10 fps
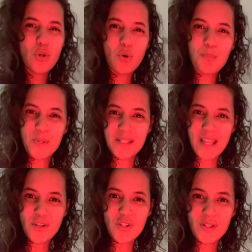
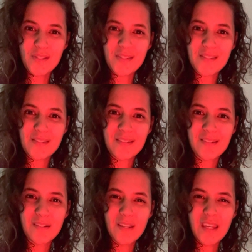possessions,
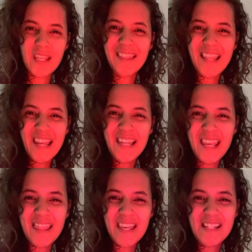
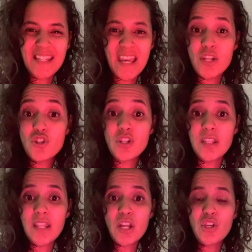enlightening the
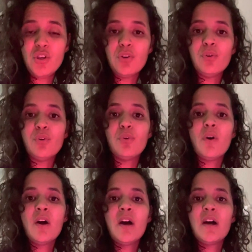attention that
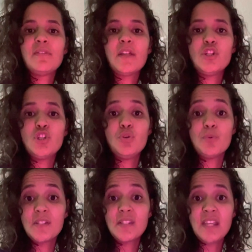you
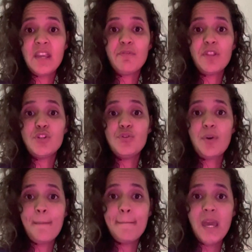receive or that you
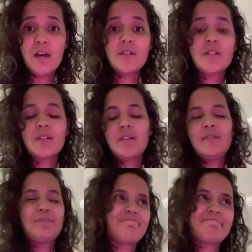command.
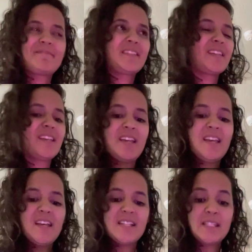
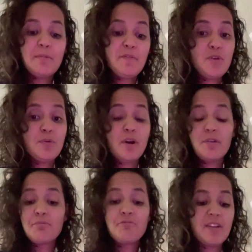Some of you
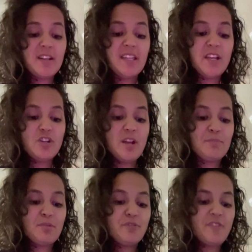are really in your
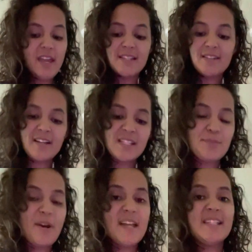Emperor phase. Not
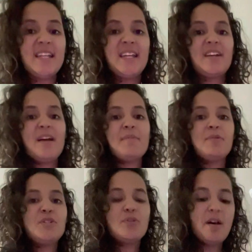surprising. I
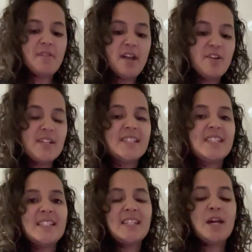mean, we do have
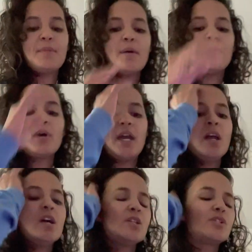Aries season coming up.
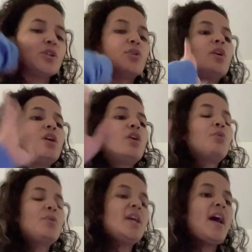Okay, so
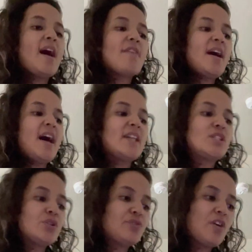we have
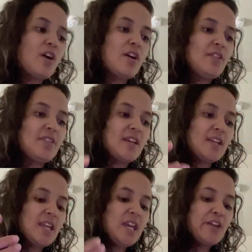had so far
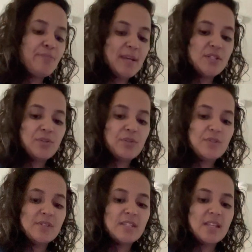the King of
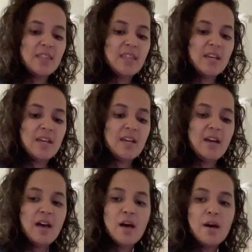Pentacles,
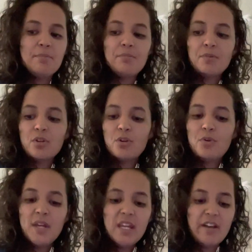the
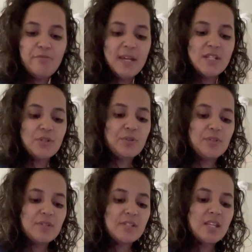Queen of
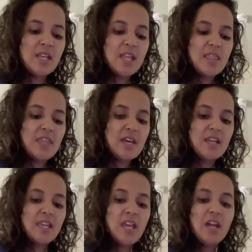Pentacles,
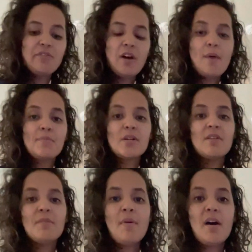the King of Cups
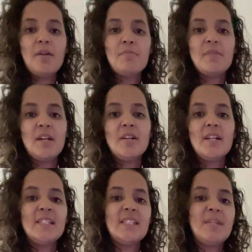on the bottom. There
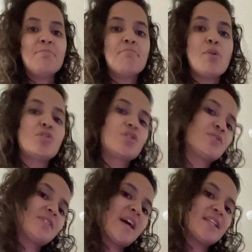is
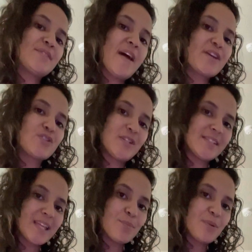emotional satisfaction
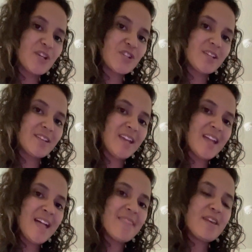and
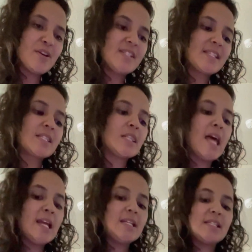celebration. There is this
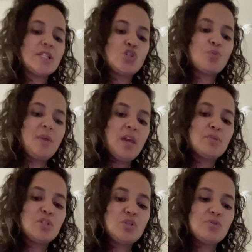lightness that you'll be
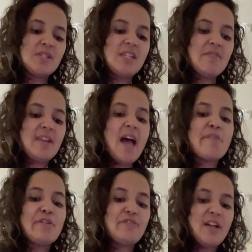able to receive and
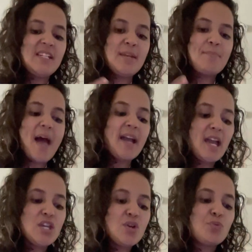have reflected back
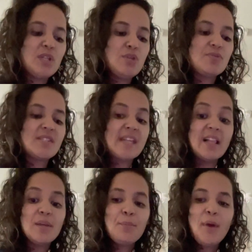at you when you
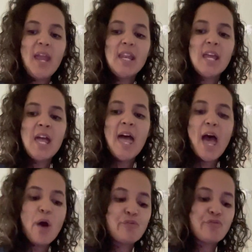celebrate
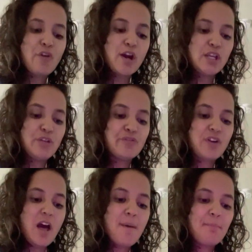how far you've
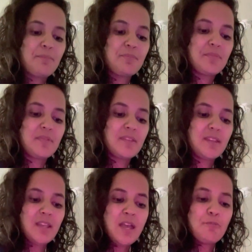come.
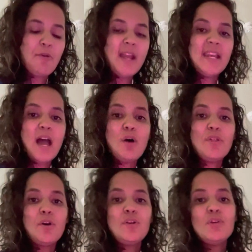Right now,
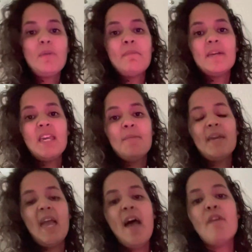though, you may be
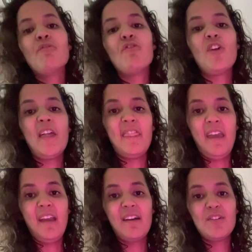keeping
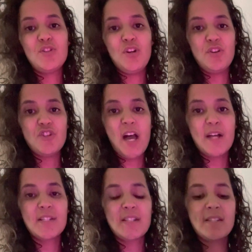everything to your
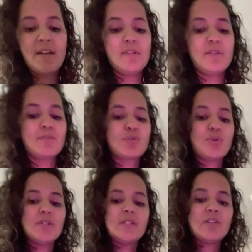chest. The Seven of
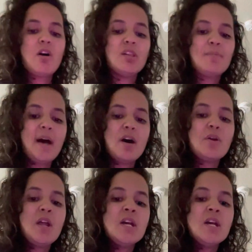Swords is all about